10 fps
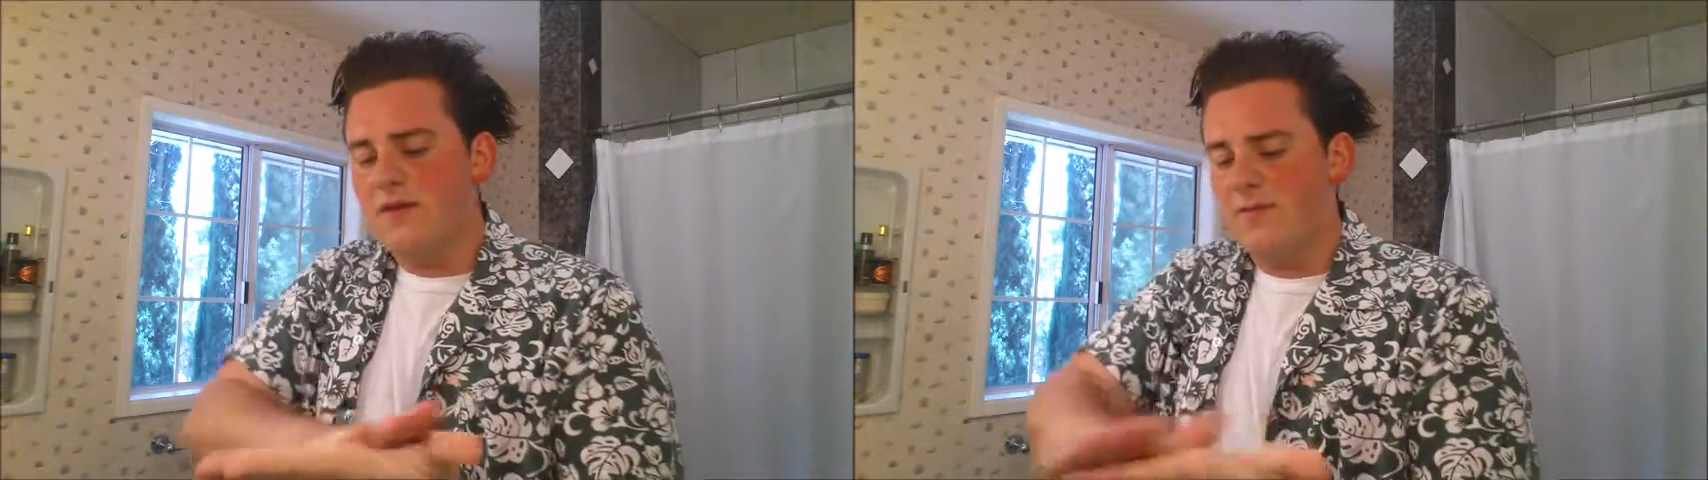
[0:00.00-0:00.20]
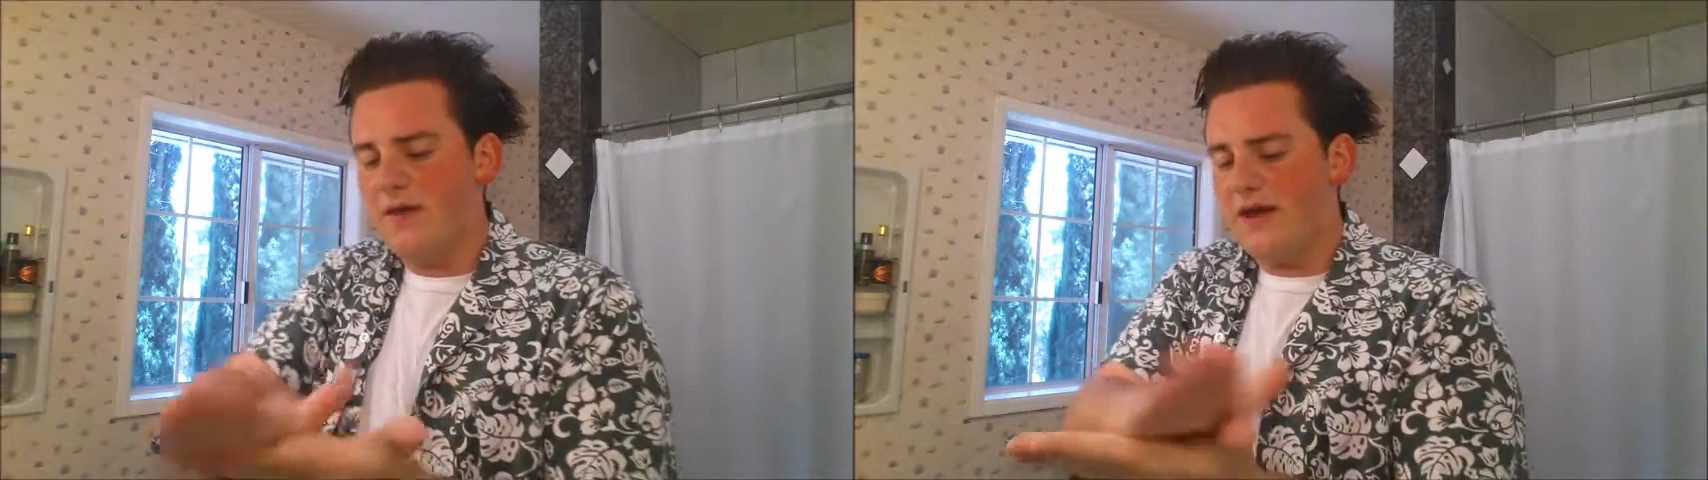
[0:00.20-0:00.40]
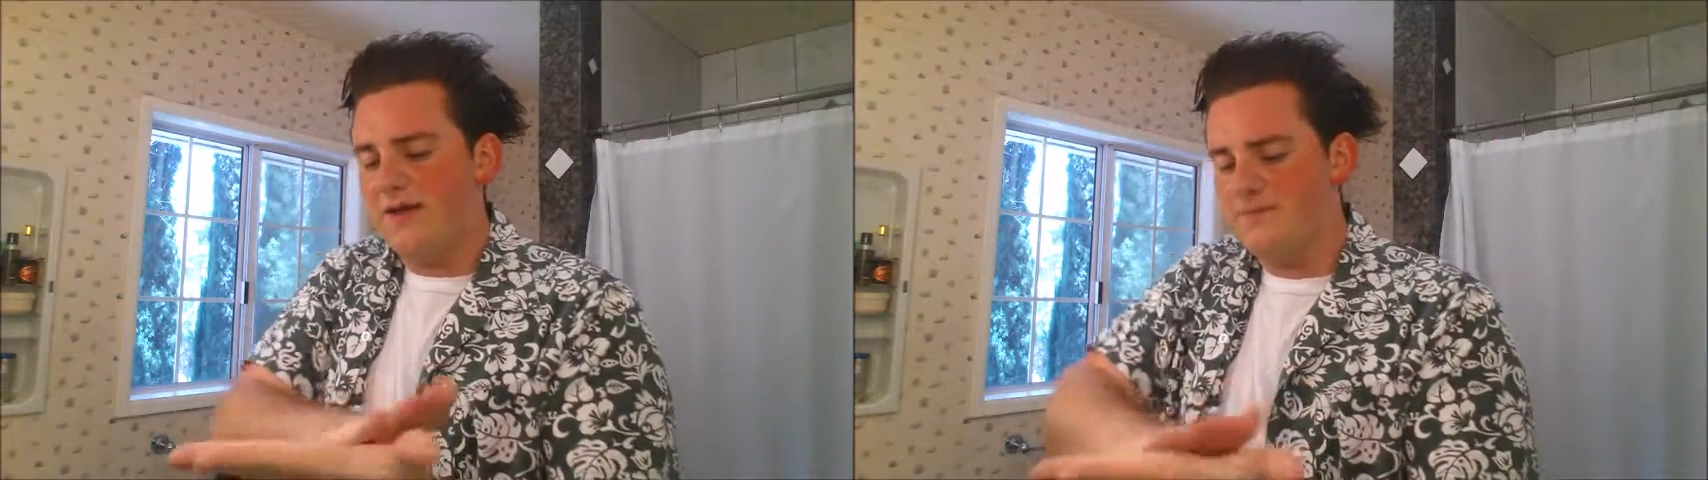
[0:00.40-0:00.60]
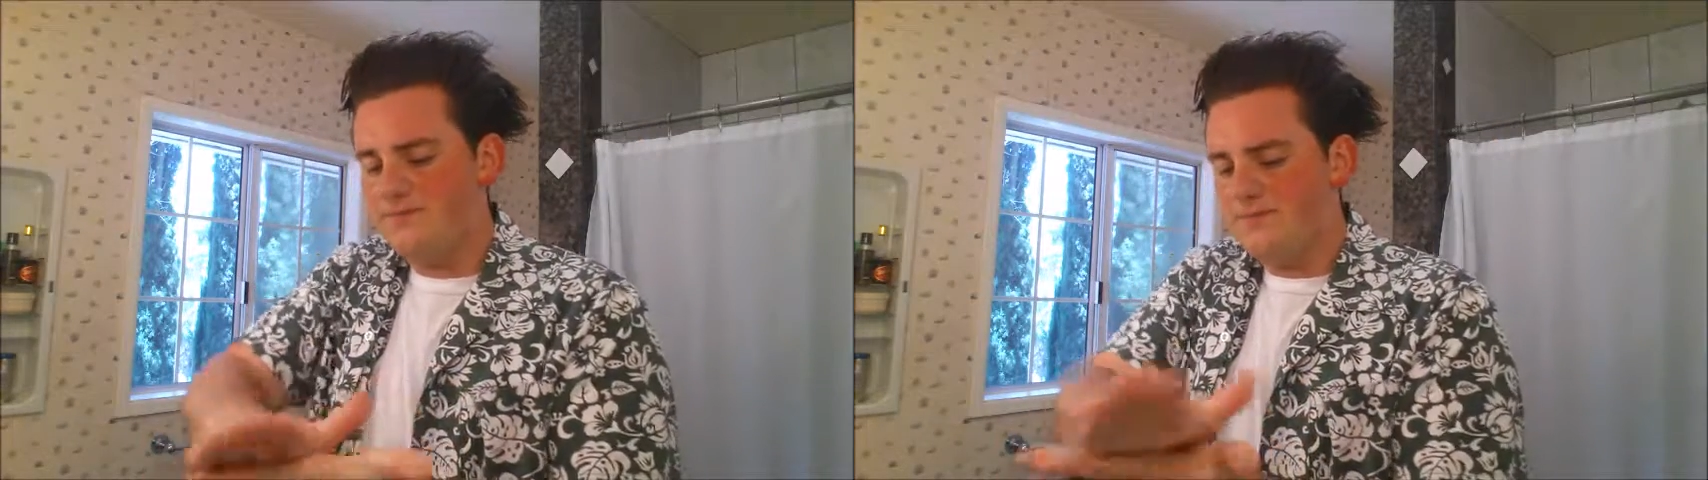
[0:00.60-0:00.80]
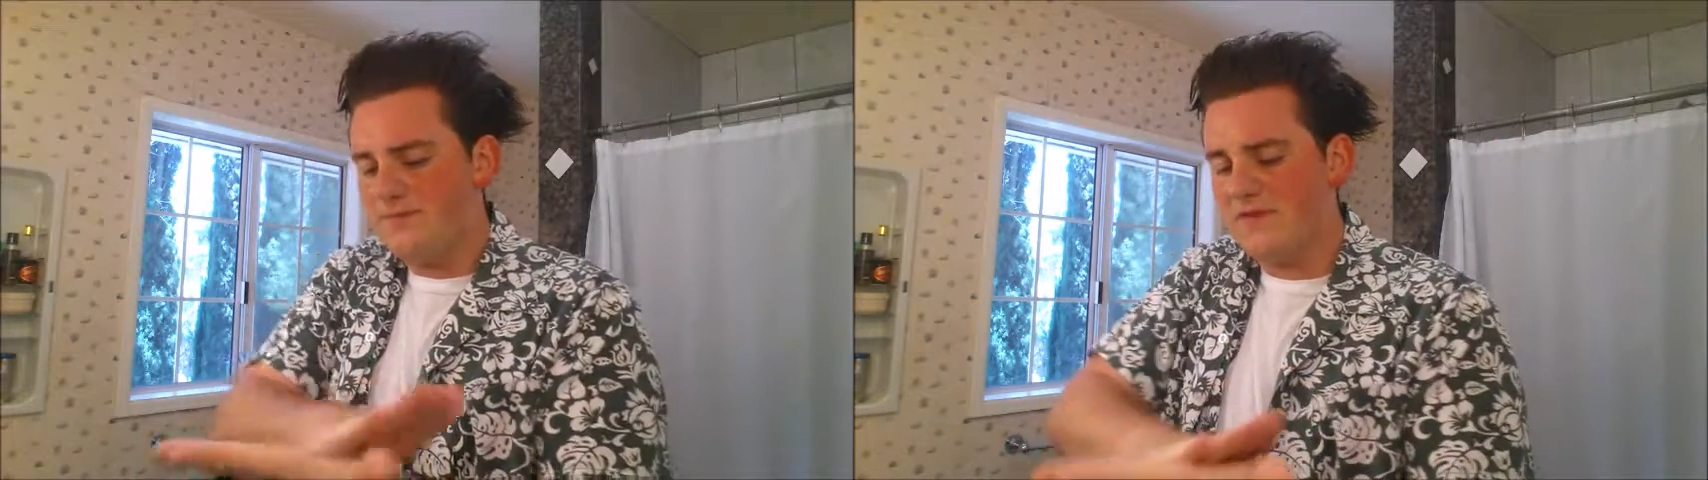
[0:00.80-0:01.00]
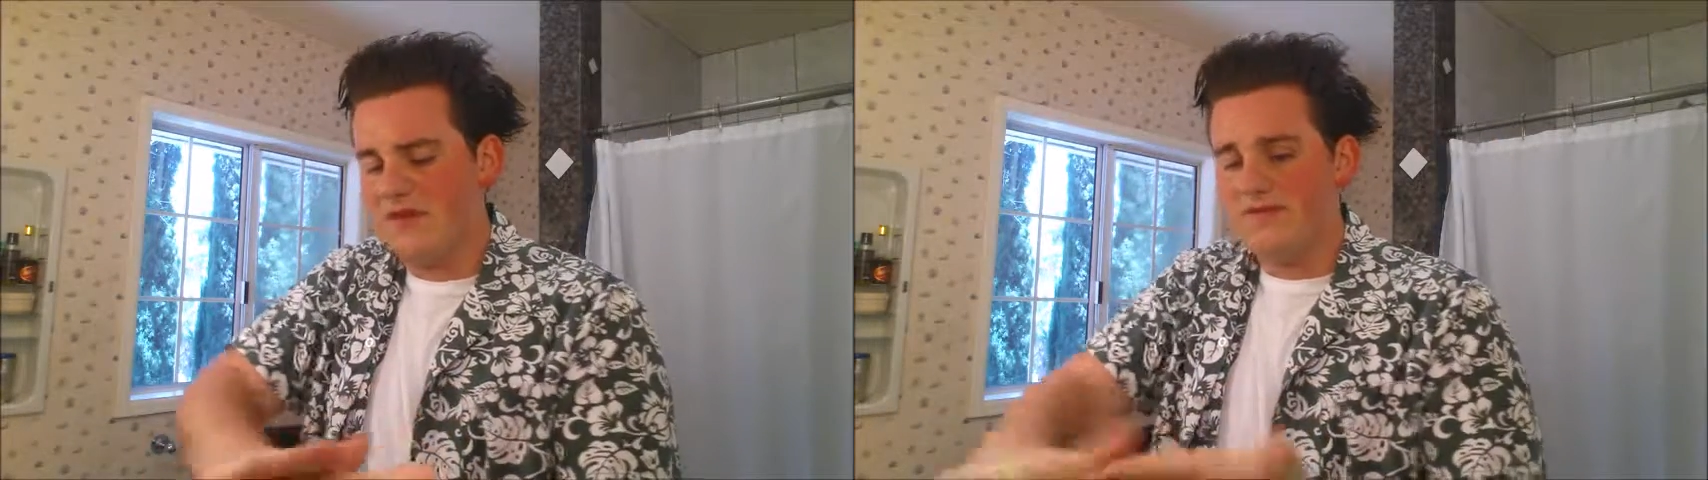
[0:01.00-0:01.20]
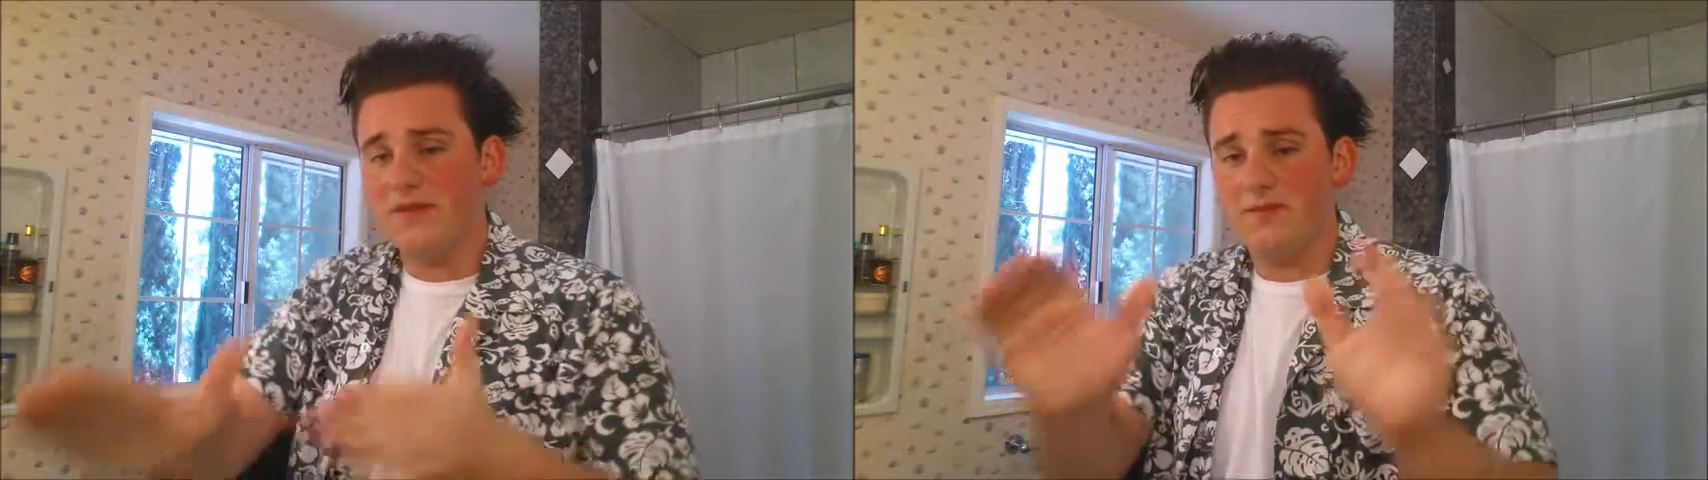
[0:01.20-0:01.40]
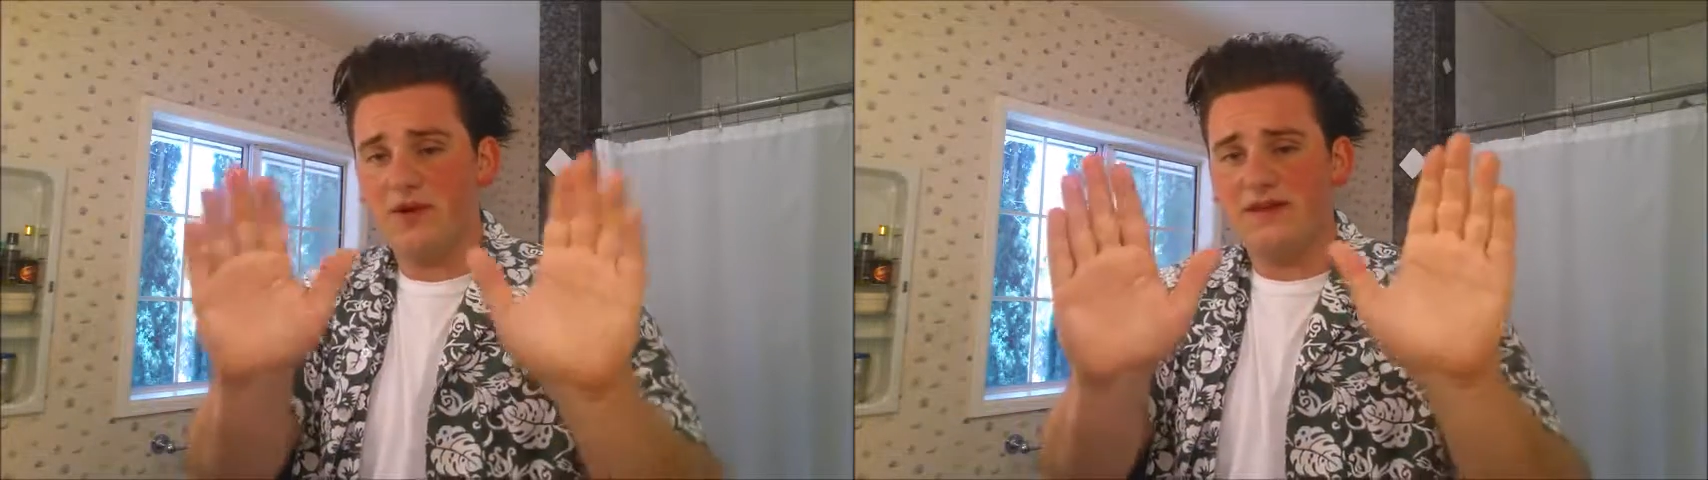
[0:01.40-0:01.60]
but
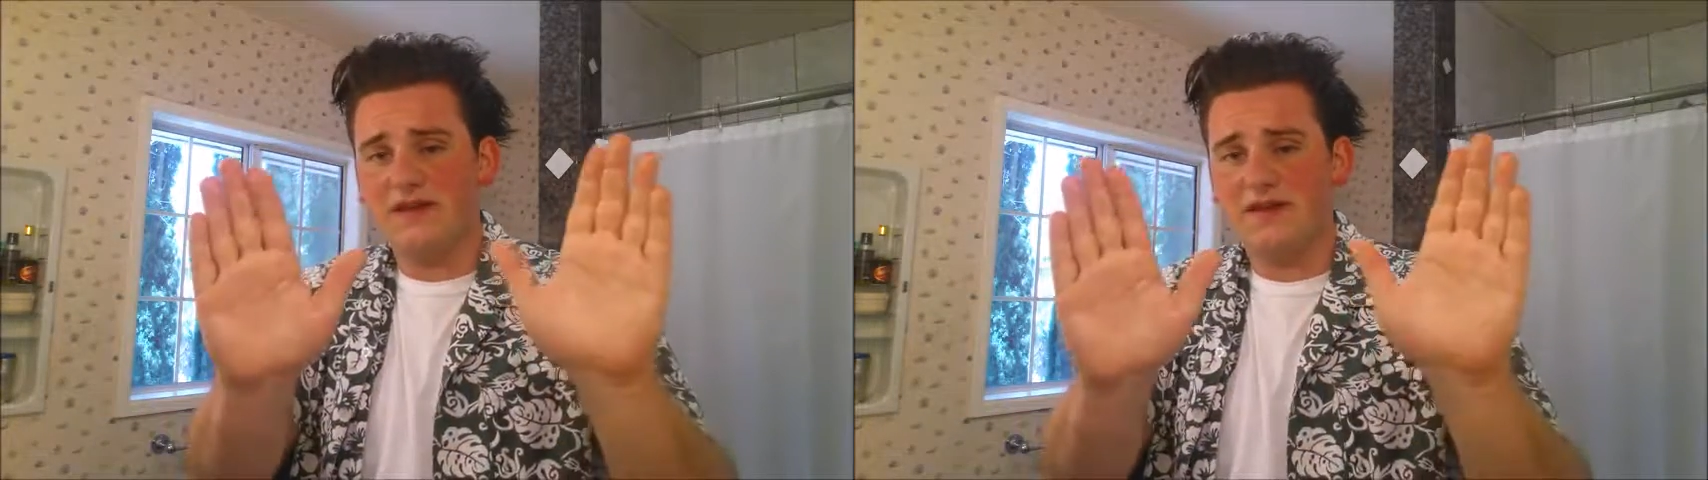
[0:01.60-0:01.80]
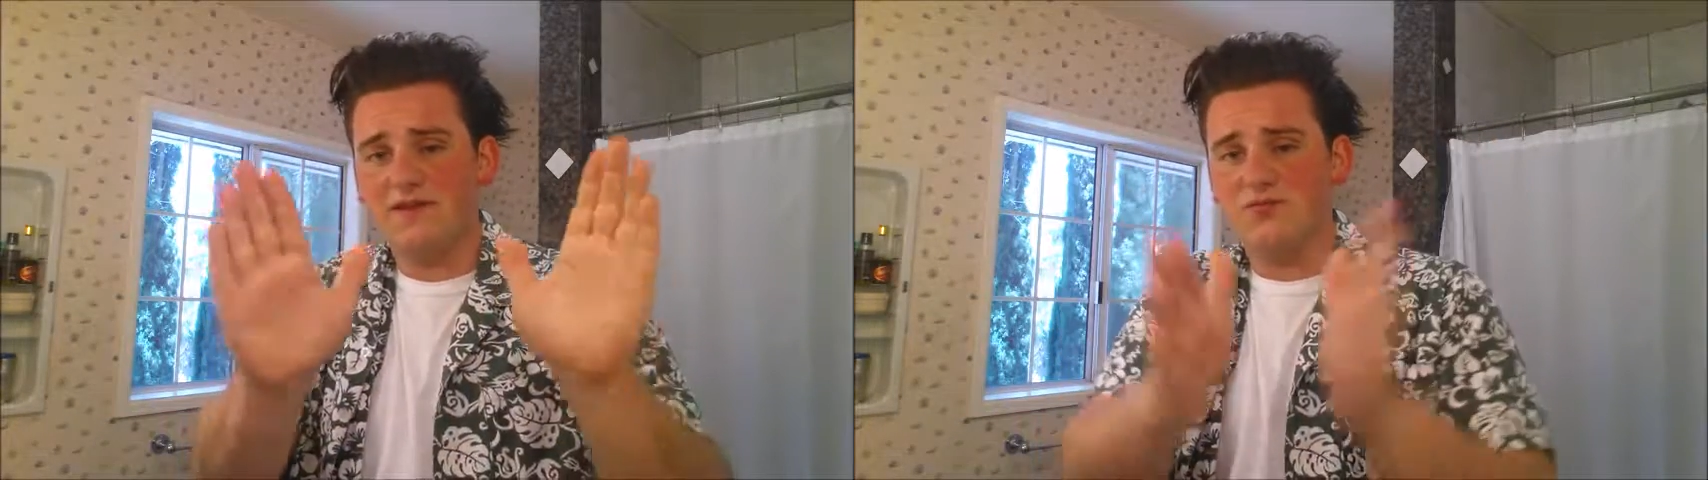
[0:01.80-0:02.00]
definitely breakdown